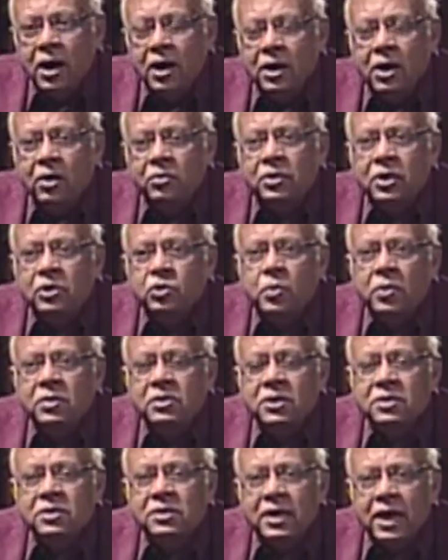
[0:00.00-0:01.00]
Now, this
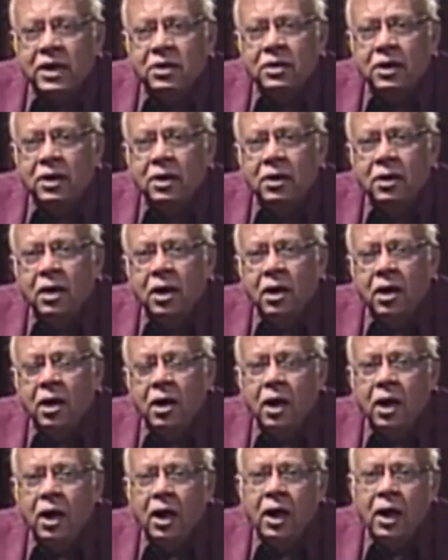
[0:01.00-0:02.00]
was a signal
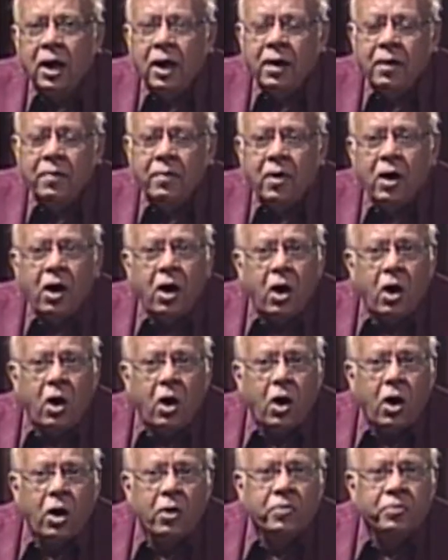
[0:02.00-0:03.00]
that
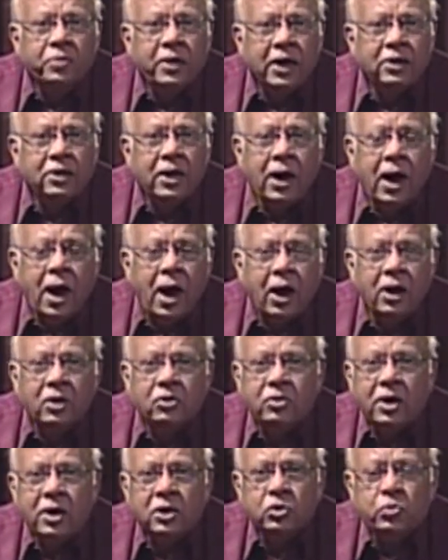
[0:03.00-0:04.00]
the
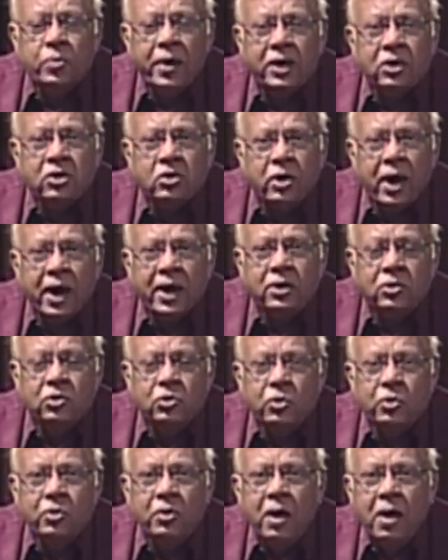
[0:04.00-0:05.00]
ultras were trying
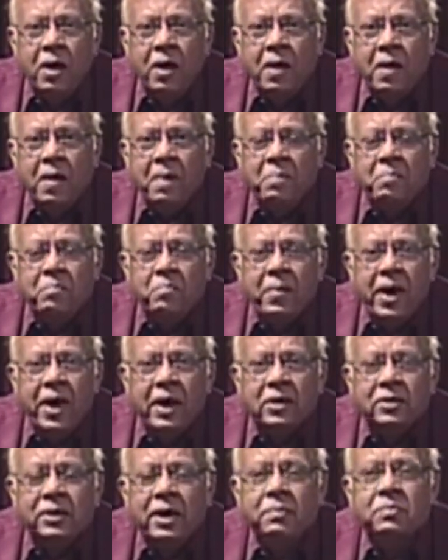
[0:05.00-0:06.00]
to
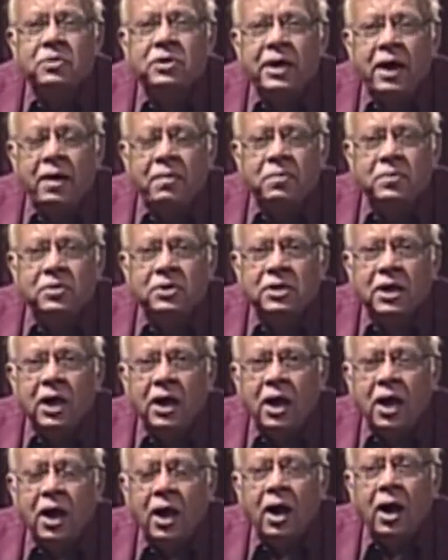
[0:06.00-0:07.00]
make themselves
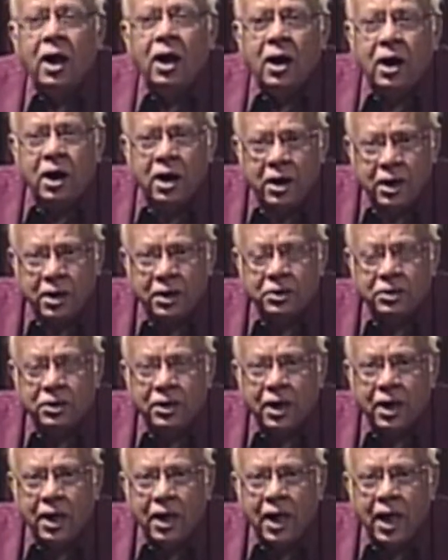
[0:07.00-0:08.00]
heard
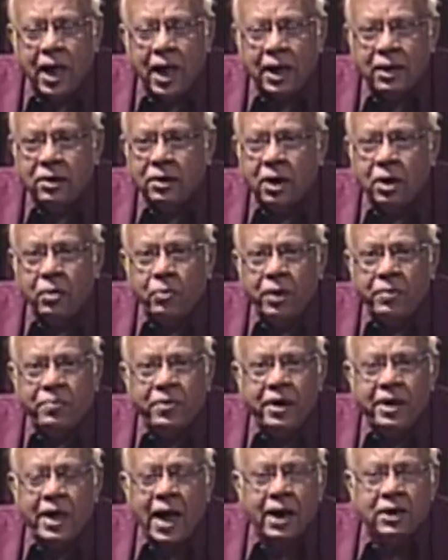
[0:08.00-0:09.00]
and were
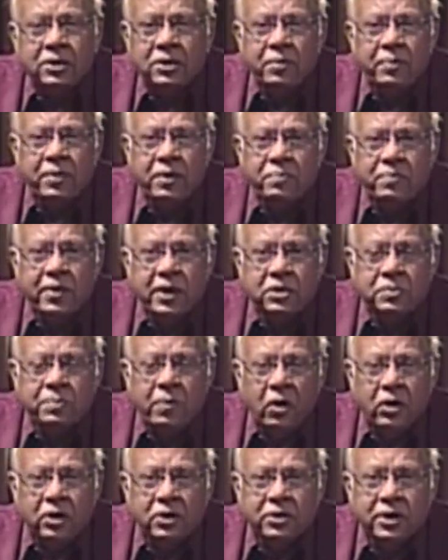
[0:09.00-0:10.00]
very active in French
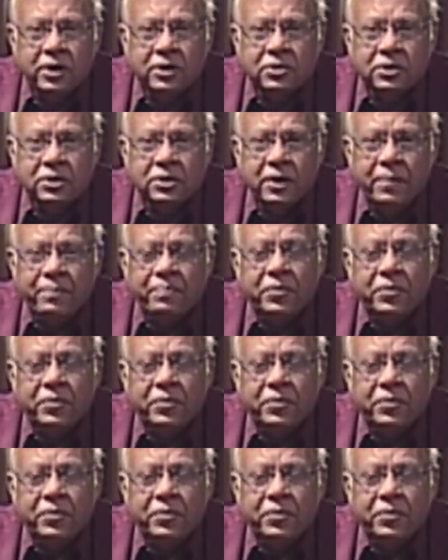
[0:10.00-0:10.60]
politics.